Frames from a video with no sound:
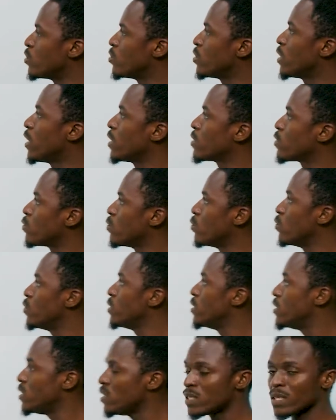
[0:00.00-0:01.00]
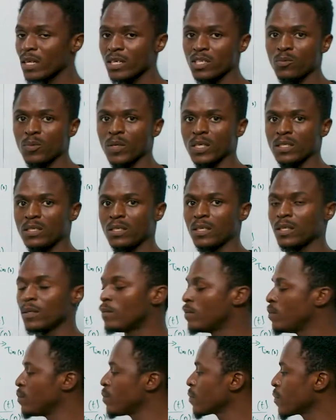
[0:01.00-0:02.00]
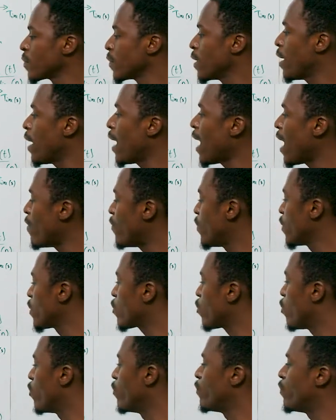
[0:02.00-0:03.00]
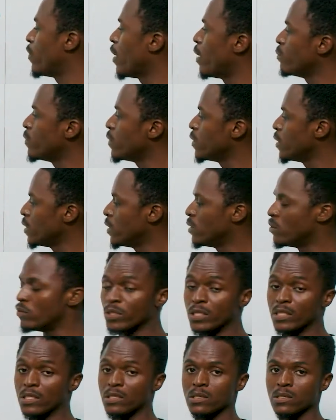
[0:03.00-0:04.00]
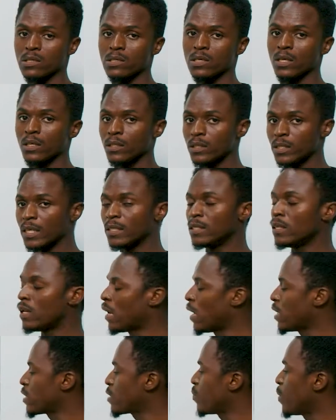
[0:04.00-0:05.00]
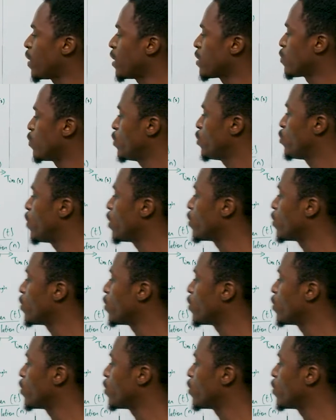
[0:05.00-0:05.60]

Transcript: regards to this aspect here. Having confirmed this, then the last part which we are